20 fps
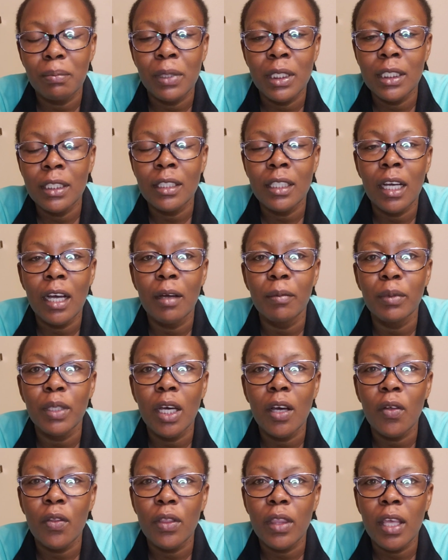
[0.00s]
please come
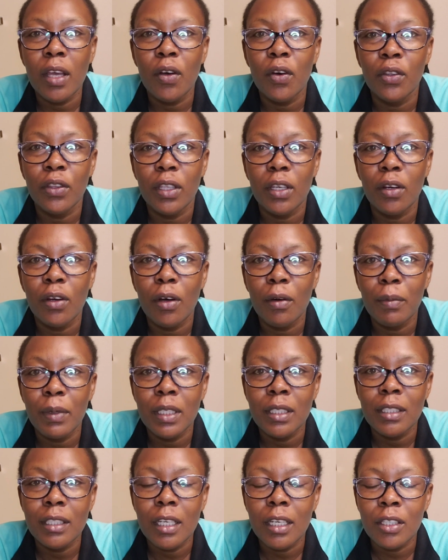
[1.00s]
down there on the
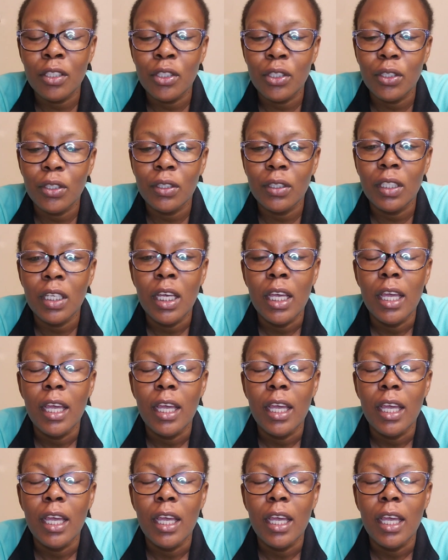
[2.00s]
comment section